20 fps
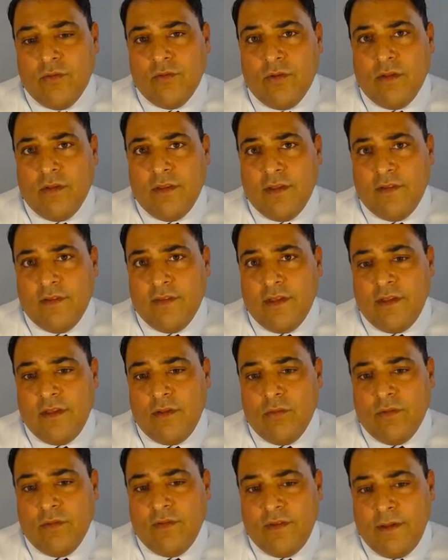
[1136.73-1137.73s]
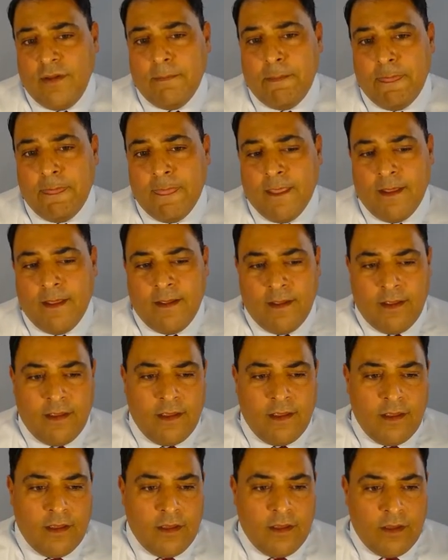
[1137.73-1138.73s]
things that you will see.
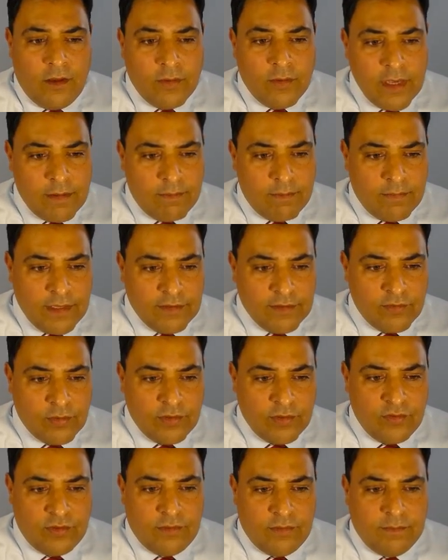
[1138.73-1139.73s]
Okay, next question.